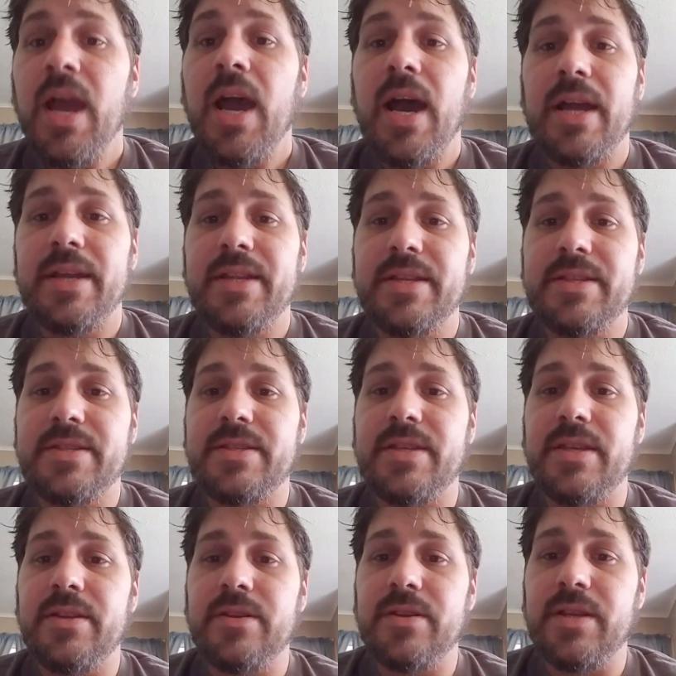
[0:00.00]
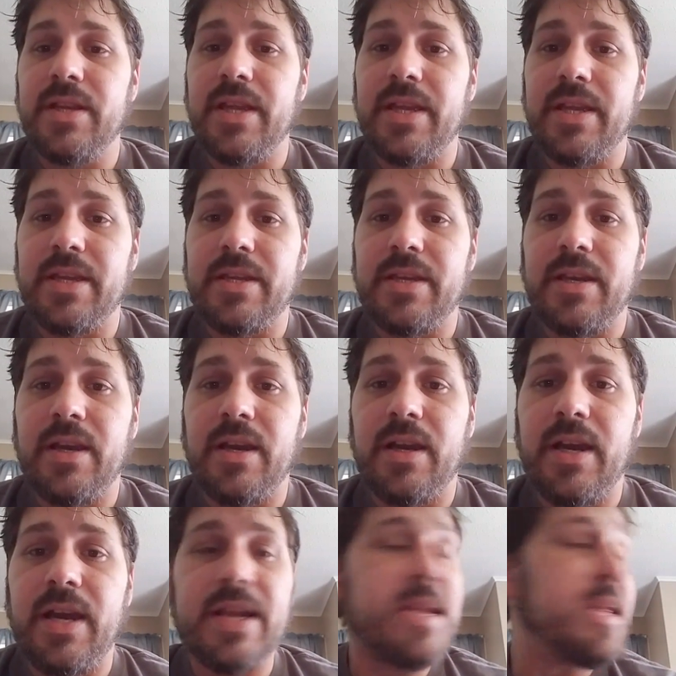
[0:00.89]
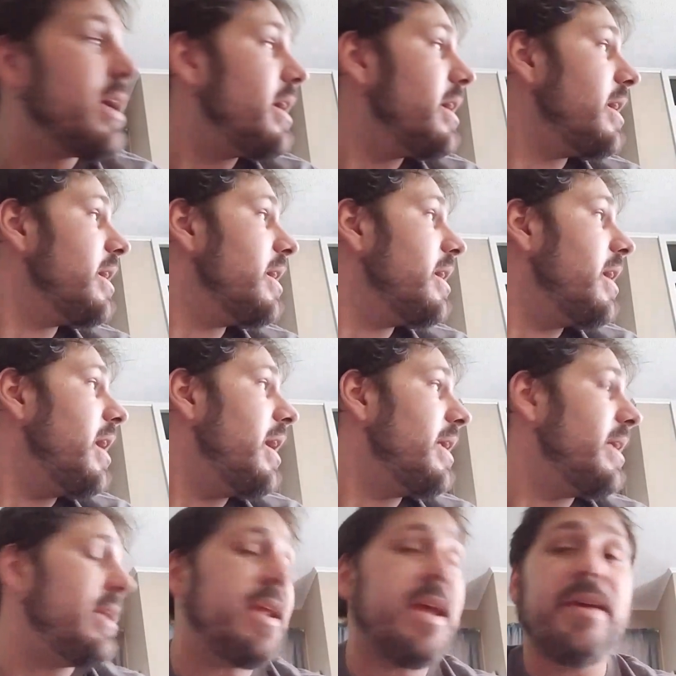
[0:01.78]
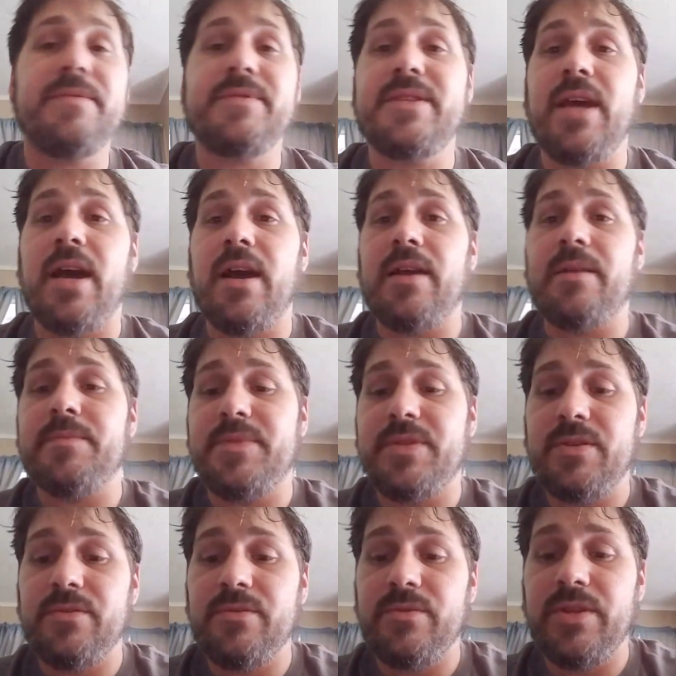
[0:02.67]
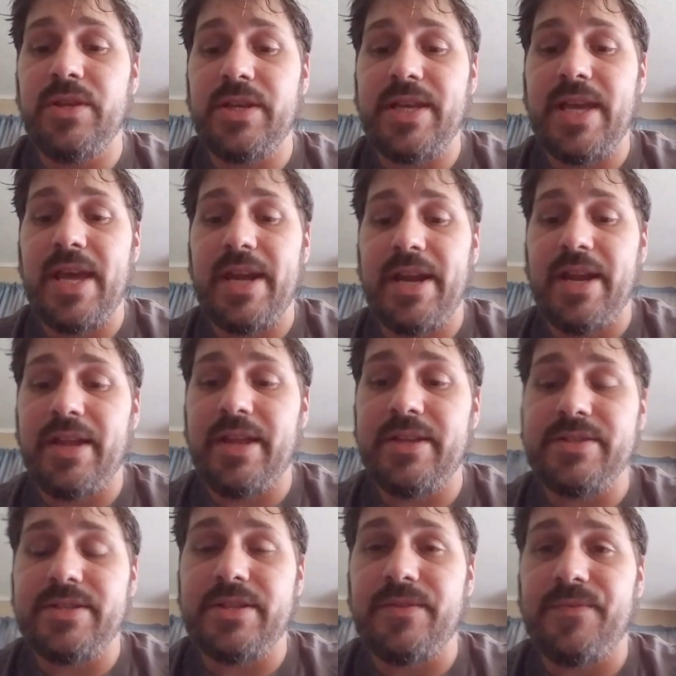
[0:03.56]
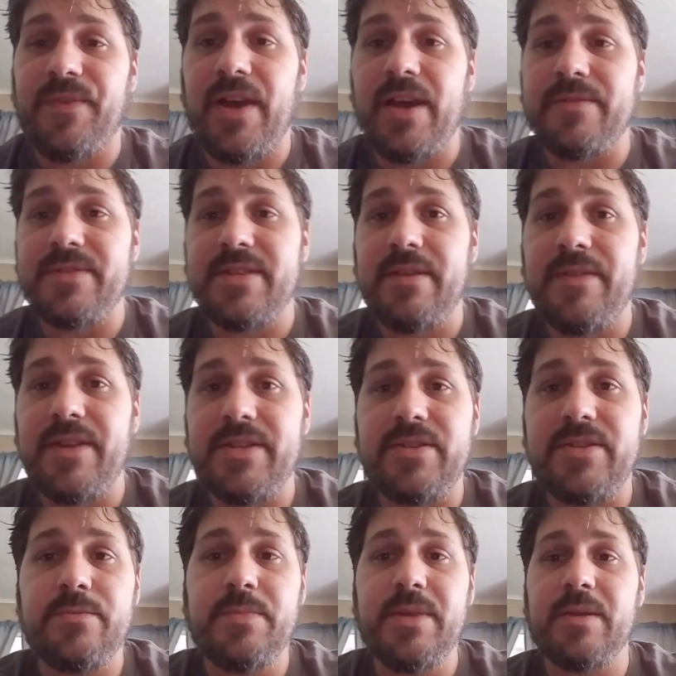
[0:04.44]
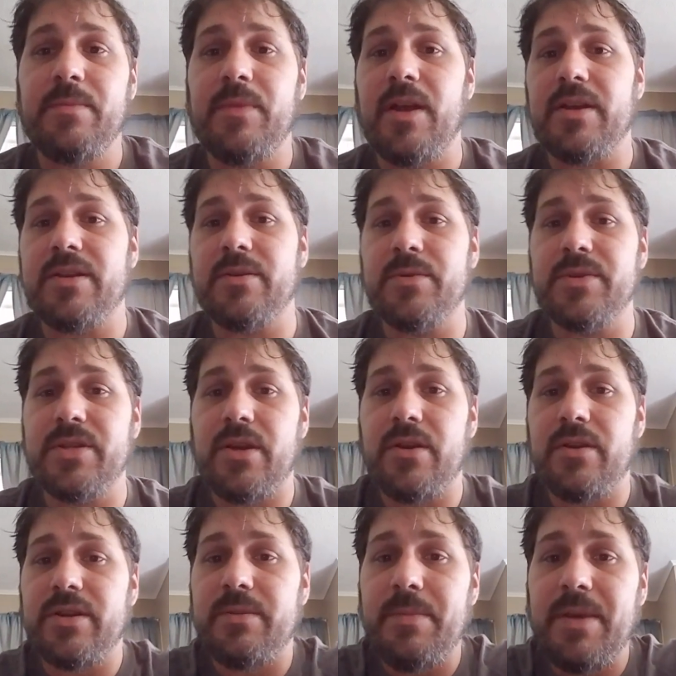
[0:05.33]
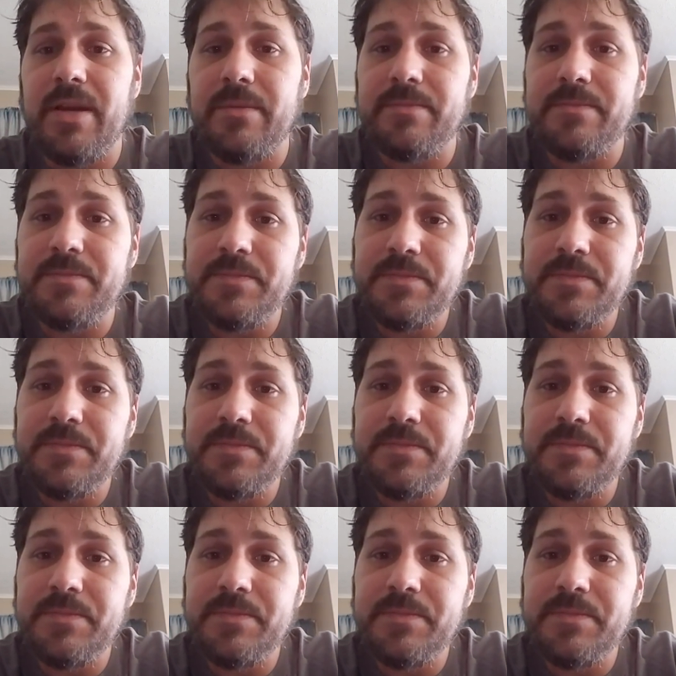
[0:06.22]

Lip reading: I did see your link. I didn't have time to look at it. Is it the 572 big block you were talking about?